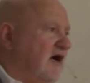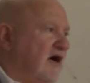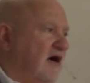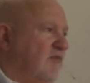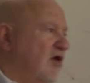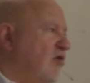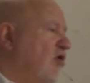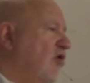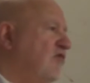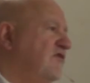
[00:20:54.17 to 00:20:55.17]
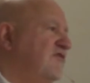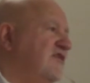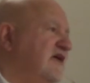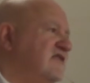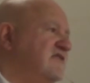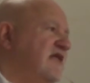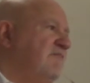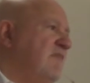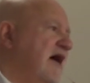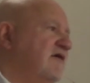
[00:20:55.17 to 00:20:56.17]
Among all the things
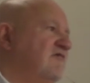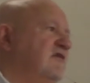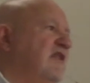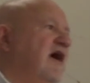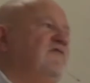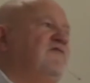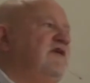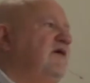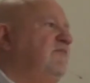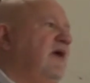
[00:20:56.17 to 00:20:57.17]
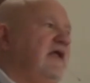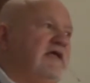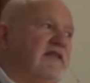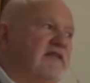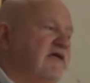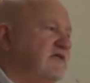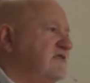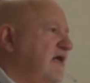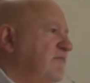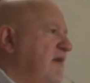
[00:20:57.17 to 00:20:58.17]
that matter in life, and there are many things
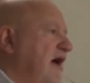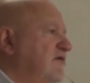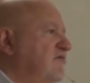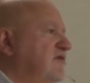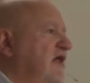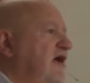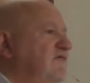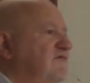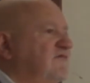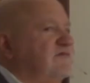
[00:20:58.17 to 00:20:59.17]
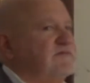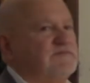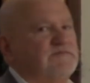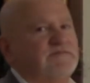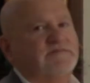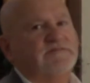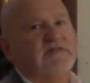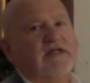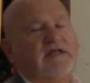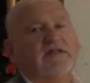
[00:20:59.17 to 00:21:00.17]
that matter in life,
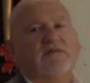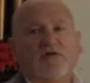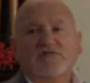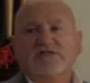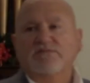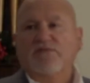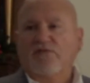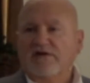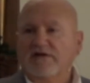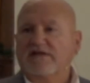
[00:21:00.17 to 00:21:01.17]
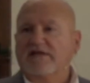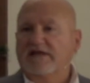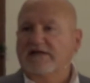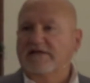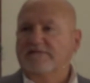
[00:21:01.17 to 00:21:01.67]
the most important thing